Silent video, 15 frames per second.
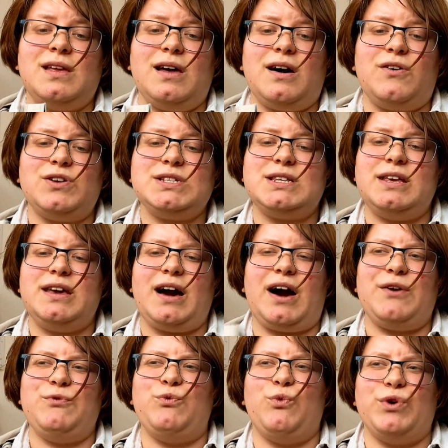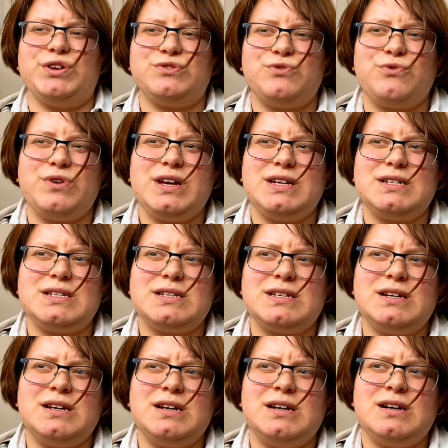honestly, I want to read,
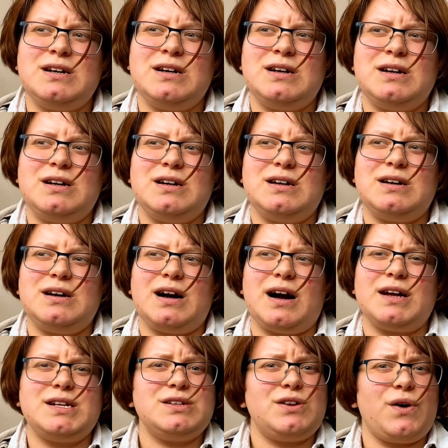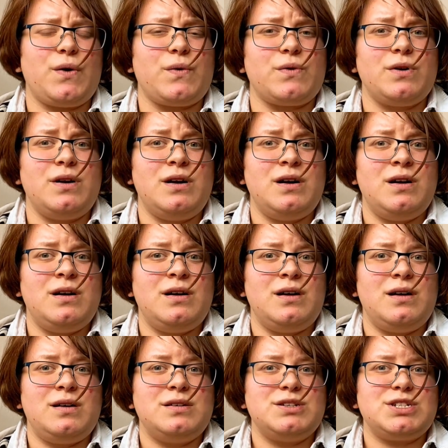I don't know,
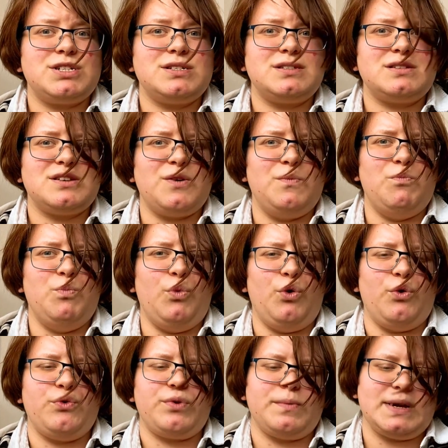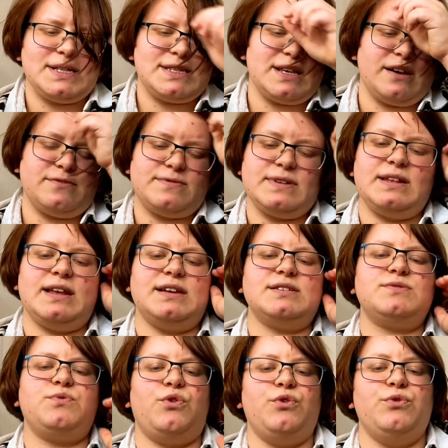just more for myself and less
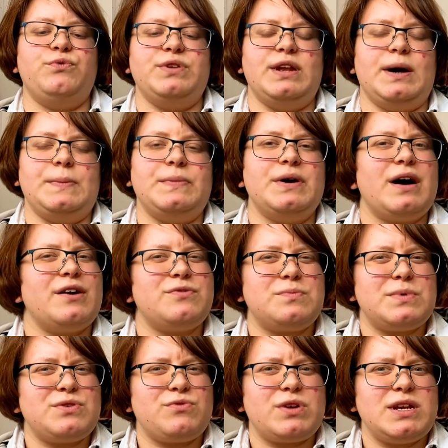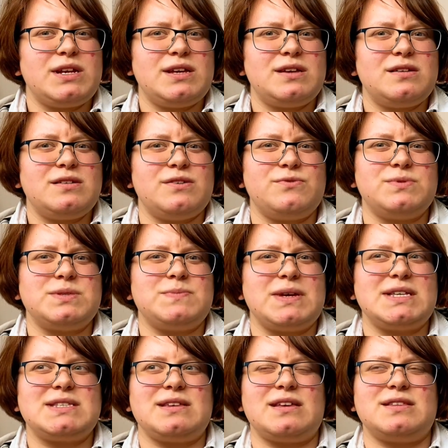for the number I've been reading, if this
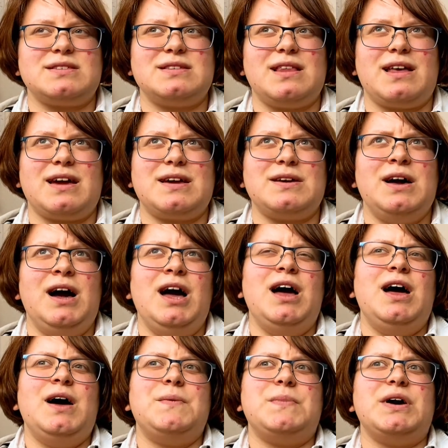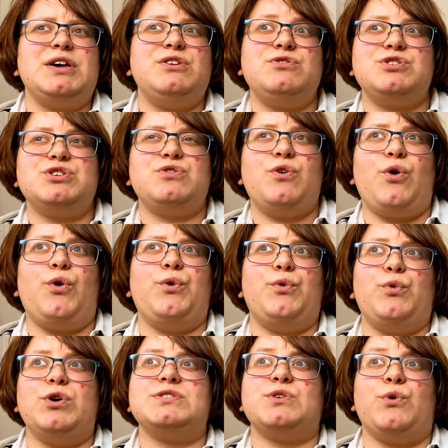makes sense. Like, my usual goal
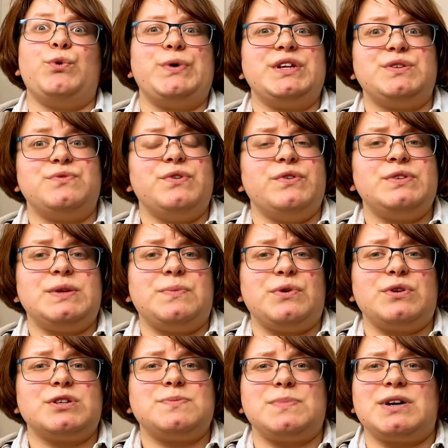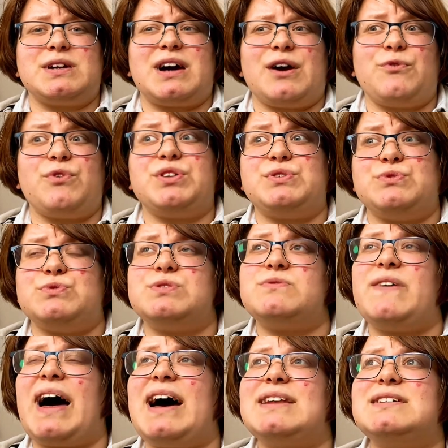was always 50 books, but I reduced
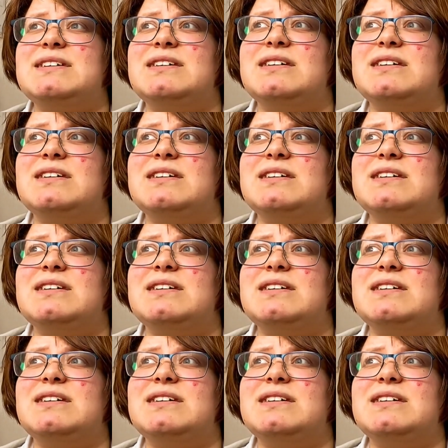that